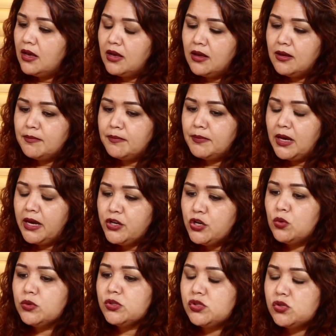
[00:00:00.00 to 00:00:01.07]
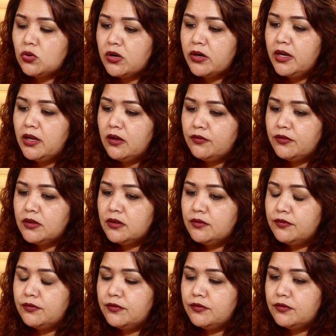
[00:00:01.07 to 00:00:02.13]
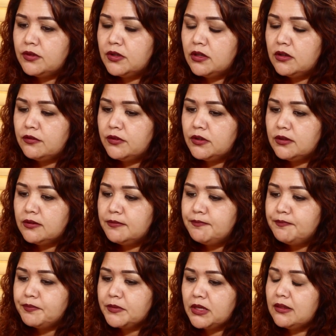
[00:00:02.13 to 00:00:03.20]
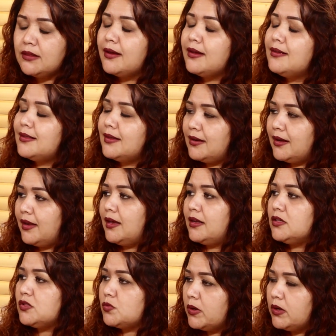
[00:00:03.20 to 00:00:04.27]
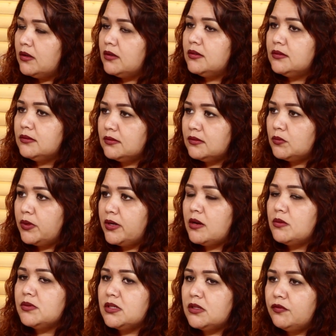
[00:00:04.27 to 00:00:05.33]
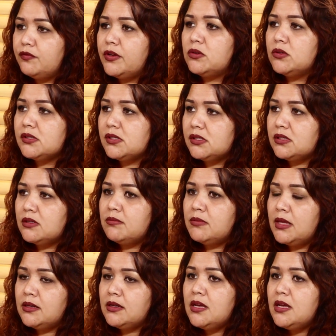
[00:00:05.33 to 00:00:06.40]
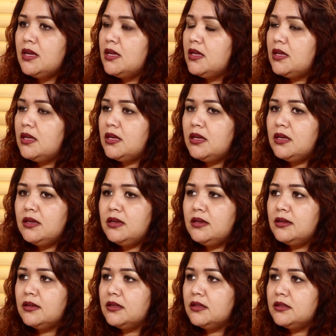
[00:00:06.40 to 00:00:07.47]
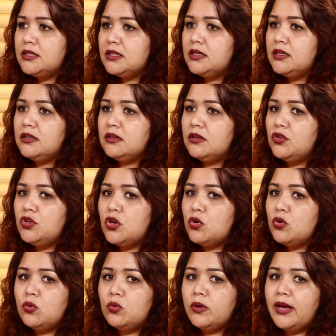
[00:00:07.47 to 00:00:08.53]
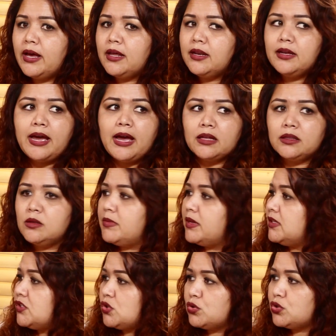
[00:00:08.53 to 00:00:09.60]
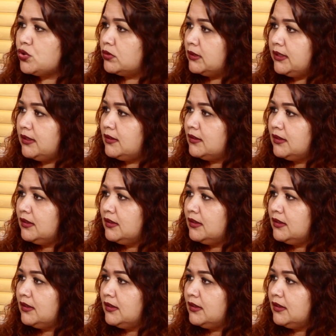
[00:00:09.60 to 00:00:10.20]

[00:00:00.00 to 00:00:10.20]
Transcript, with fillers: Um, I know a story of a, of a client that I had as well when I was in the federal system that he didn't know how to acclimate socially.